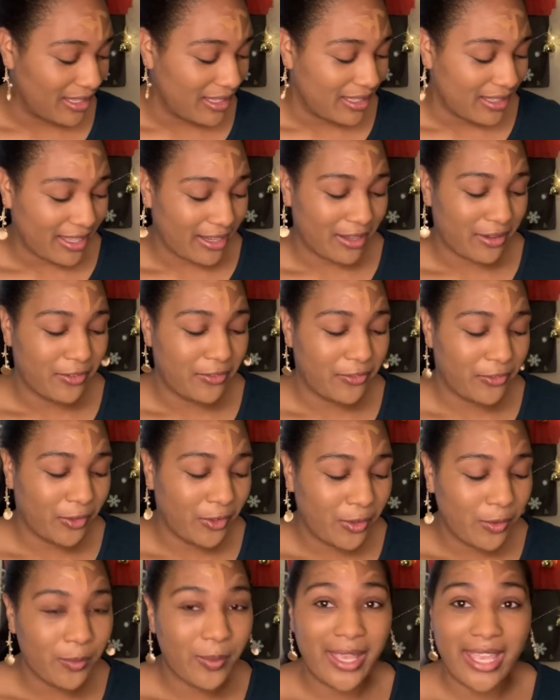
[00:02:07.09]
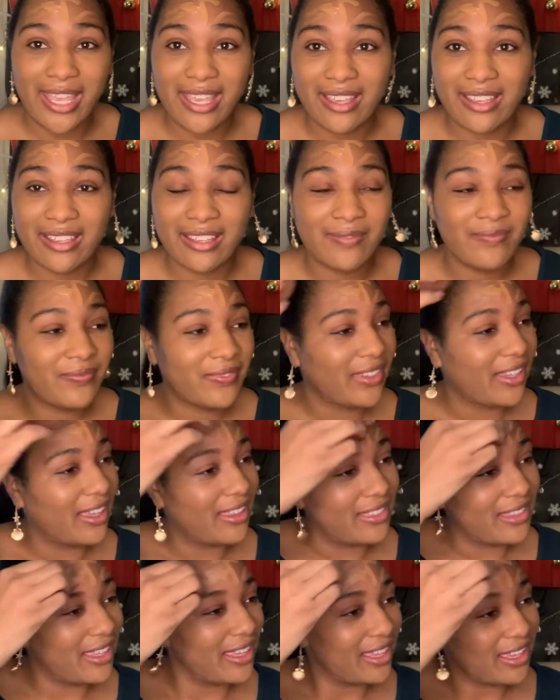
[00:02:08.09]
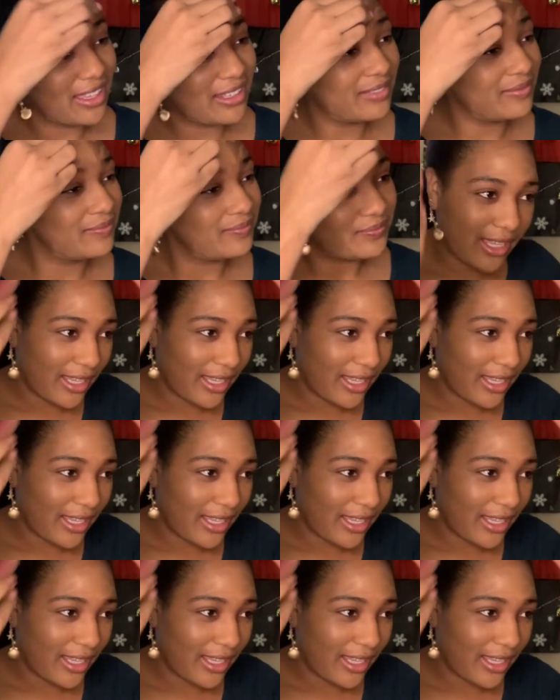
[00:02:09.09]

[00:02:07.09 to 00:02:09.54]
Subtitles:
like a full week, and then